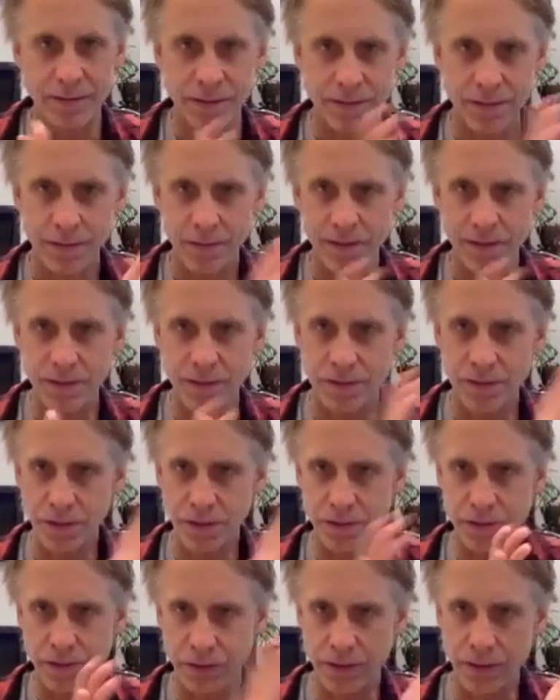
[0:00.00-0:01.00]
So this is
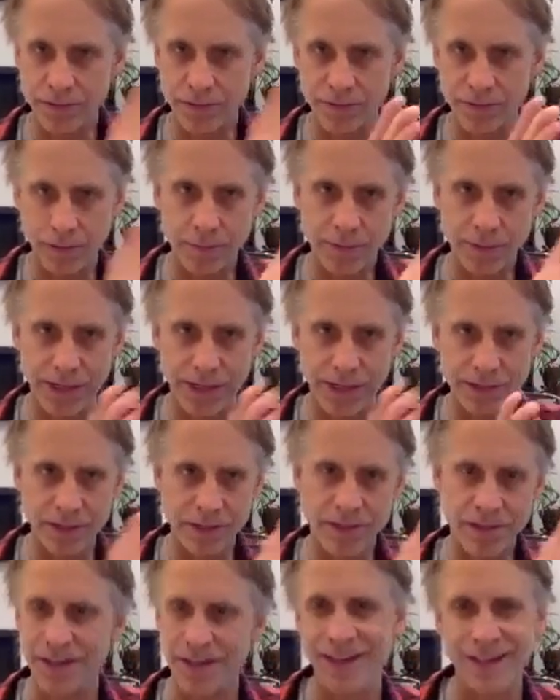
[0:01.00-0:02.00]
just a lovely practice.